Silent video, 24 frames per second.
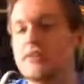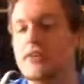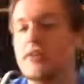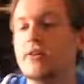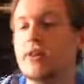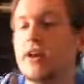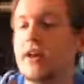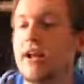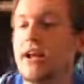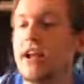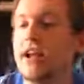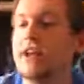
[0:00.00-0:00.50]

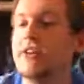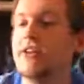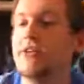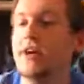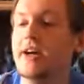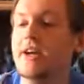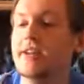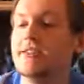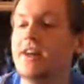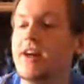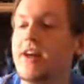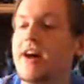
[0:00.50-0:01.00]
Okay,
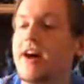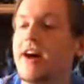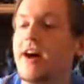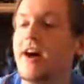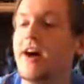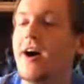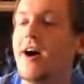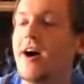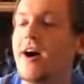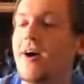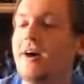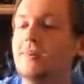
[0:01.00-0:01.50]
anyways,
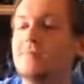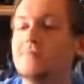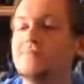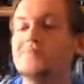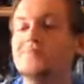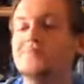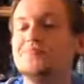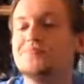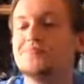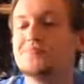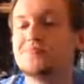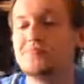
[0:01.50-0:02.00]

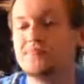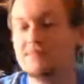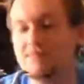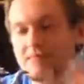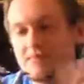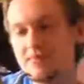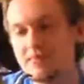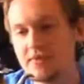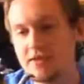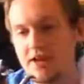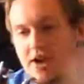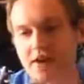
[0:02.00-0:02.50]

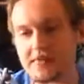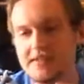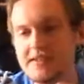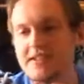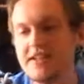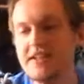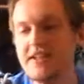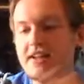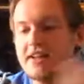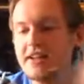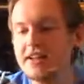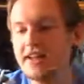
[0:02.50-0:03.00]

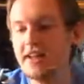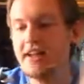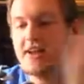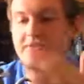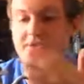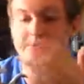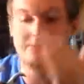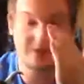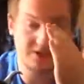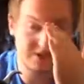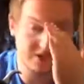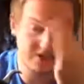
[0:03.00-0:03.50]
obviously then they gave
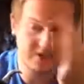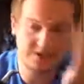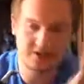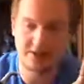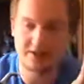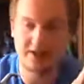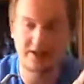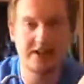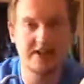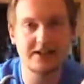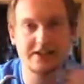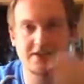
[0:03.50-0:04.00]
him, you know, the
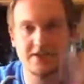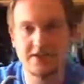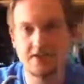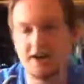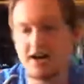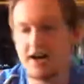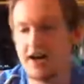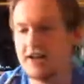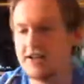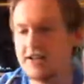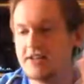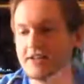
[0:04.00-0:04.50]
laser
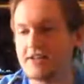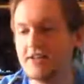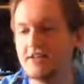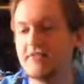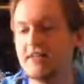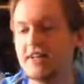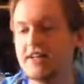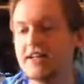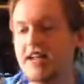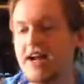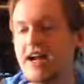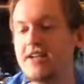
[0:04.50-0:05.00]
eye and stuff
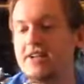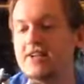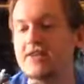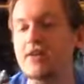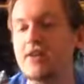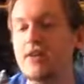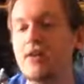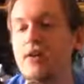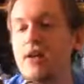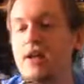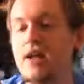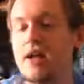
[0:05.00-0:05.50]
like that.
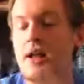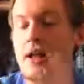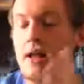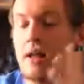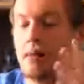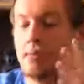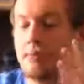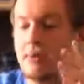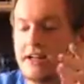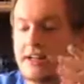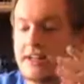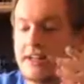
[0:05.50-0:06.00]
So
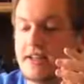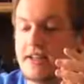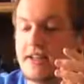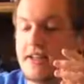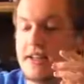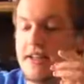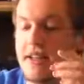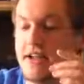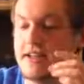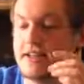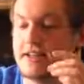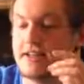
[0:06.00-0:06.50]
basically
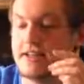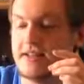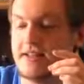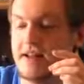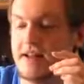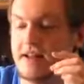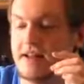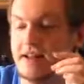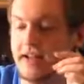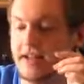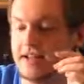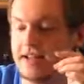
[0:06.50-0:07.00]
that's
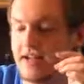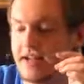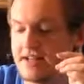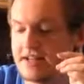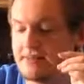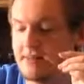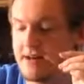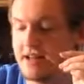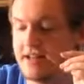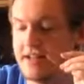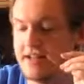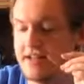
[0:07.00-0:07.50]

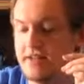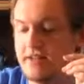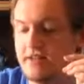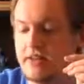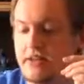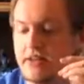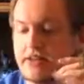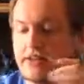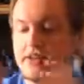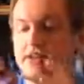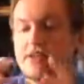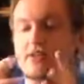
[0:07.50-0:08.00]
my theory.
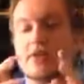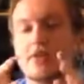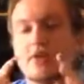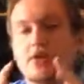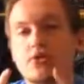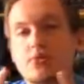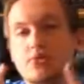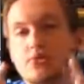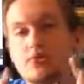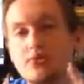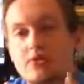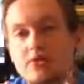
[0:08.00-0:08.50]
That's just a
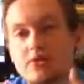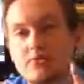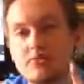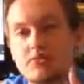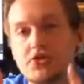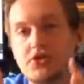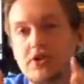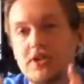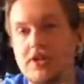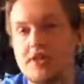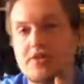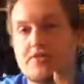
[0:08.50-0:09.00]
gruesome
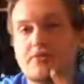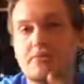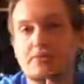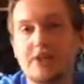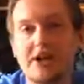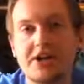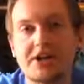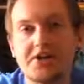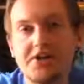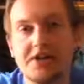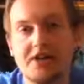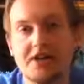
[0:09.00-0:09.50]

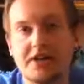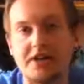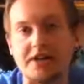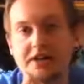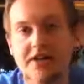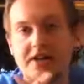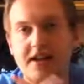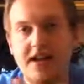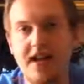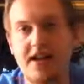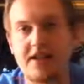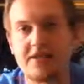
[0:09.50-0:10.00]
transformation
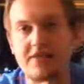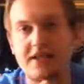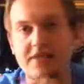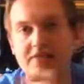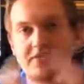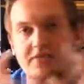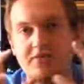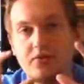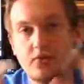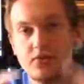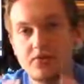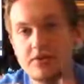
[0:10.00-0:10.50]
that they
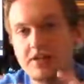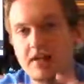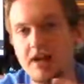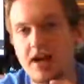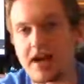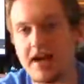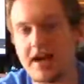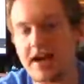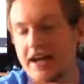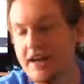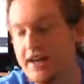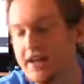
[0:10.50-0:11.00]
forced
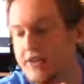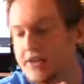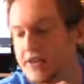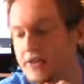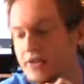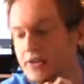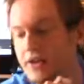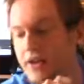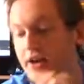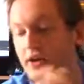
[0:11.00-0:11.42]
Gigan into.